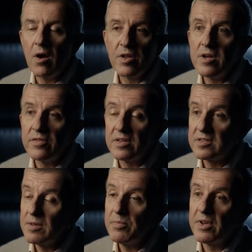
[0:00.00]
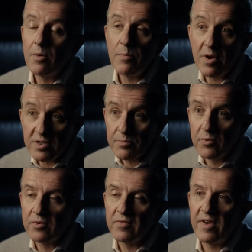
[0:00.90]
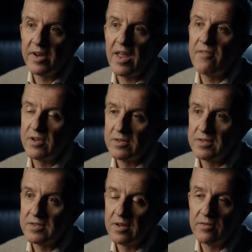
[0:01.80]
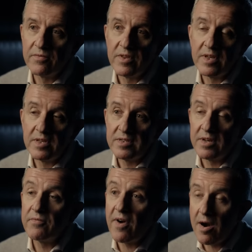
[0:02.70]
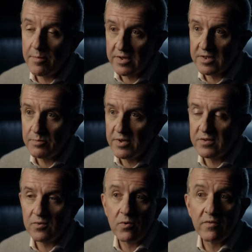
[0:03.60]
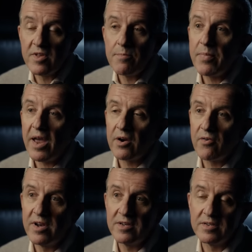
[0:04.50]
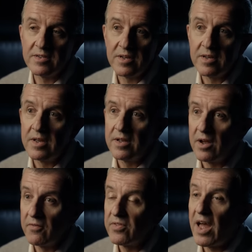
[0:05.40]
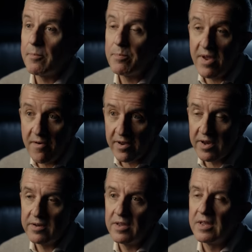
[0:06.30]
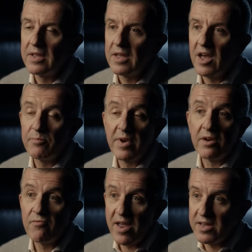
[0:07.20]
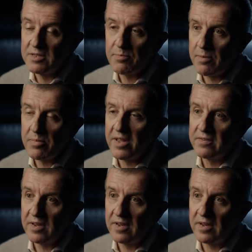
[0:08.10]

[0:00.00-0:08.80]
On Earth, it's simply not possible to find evidence of these environments because all of the impact craters of that period have been erased by plate